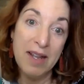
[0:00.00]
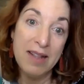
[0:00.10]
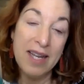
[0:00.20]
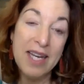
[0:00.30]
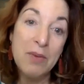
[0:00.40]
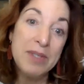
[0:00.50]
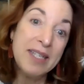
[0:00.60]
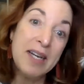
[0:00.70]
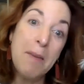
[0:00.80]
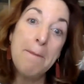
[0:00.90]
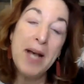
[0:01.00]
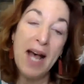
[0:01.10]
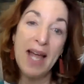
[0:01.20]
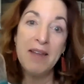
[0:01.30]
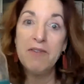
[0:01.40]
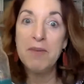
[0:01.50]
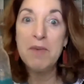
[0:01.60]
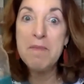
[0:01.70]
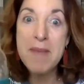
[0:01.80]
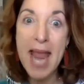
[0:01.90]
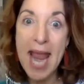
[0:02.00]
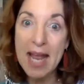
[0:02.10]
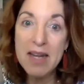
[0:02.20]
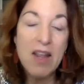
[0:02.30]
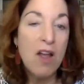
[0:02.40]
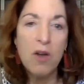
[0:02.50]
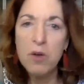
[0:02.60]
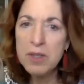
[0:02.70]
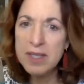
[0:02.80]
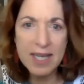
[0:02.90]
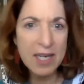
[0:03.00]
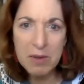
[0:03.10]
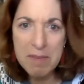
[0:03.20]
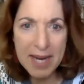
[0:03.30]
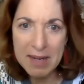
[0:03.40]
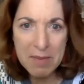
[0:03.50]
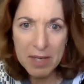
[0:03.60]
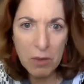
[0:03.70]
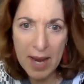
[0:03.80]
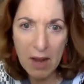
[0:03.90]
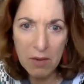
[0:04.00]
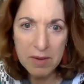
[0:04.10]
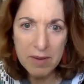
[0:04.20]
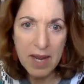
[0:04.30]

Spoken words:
that he was going to buy from a man who said he would make him a crown,